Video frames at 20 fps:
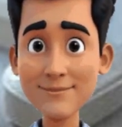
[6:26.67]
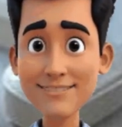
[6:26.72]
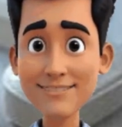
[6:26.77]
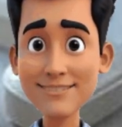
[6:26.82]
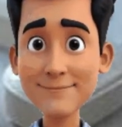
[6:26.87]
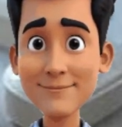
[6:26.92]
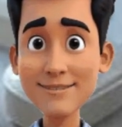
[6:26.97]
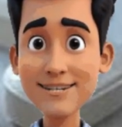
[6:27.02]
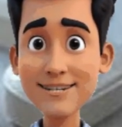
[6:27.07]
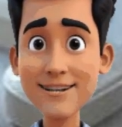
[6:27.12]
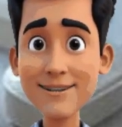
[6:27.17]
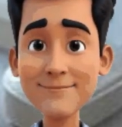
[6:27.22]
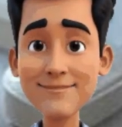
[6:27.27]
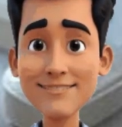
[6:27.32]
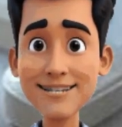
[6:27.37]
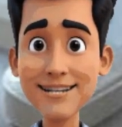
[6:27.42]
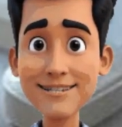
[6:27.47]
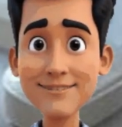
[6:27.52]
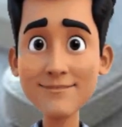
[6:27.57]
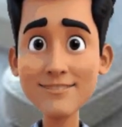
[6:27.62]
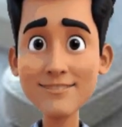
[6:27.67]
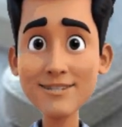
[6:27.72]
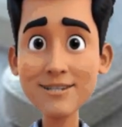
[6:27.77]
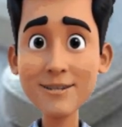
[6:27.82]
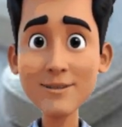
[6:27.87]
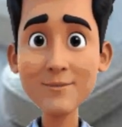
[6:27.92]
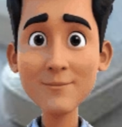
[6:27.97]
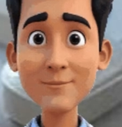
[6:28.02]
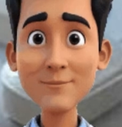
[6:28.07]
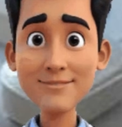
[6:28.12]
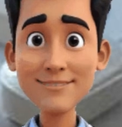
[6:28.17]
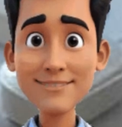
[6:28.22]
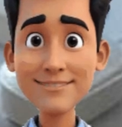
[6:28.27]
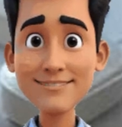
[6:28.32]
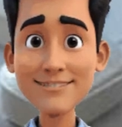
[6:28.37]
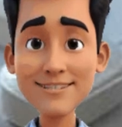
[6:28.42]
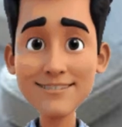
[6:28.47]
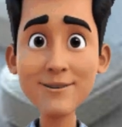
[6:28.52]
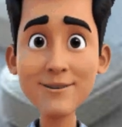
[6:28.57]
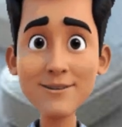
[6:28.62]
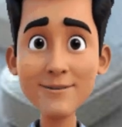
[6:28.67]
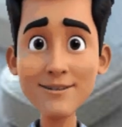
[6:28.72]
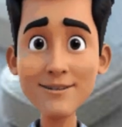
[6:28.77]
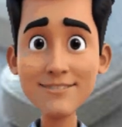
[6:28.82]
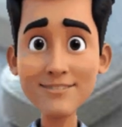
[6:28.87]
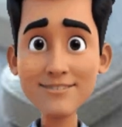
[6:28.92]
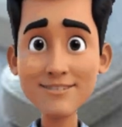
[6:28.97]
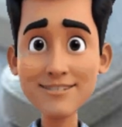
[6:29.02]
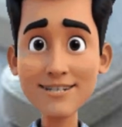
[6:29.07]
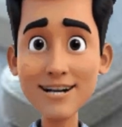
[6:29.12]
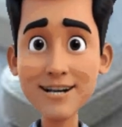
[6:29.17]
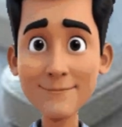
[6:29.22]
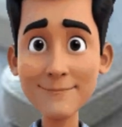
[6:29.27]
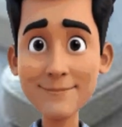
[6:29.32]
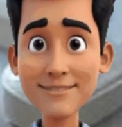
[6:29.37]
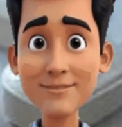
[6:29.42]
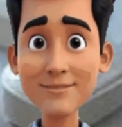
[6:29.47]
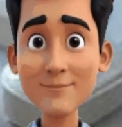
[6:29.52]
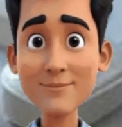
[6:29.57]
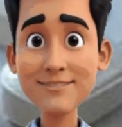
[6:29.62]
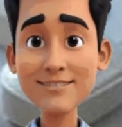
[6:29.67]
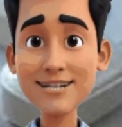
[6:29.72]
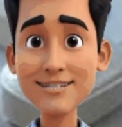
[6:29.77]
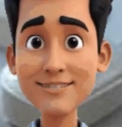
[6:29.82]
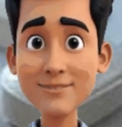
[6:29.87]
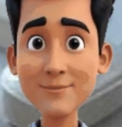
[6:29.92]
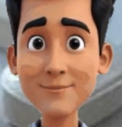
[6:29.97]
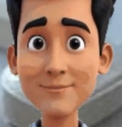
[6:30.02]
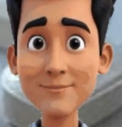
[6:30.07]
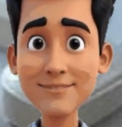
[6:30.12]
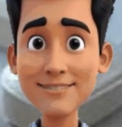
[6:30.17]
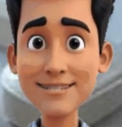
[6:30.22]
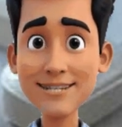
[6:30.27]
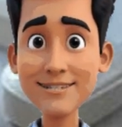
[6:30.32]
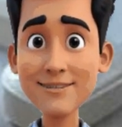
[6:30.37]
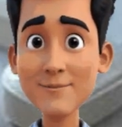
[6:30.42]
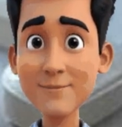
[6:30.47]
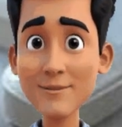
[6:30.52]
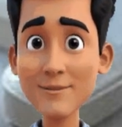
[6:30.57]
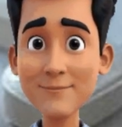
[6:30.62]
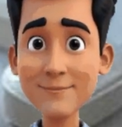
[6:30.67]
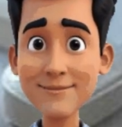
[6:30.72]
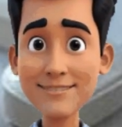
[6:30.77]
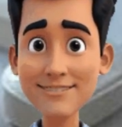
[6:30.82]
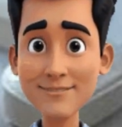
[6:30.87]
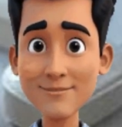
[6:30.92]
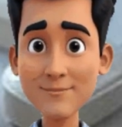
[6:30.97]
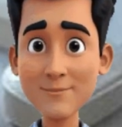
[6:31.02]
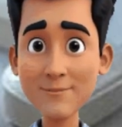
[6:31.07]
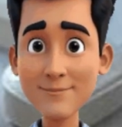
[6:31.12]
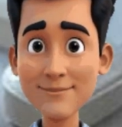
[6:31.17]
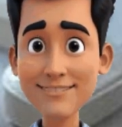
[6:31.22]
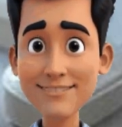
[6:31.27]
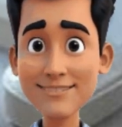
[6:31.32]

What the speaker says: For cold symptoms, antihistamines or decongestants may be recommended.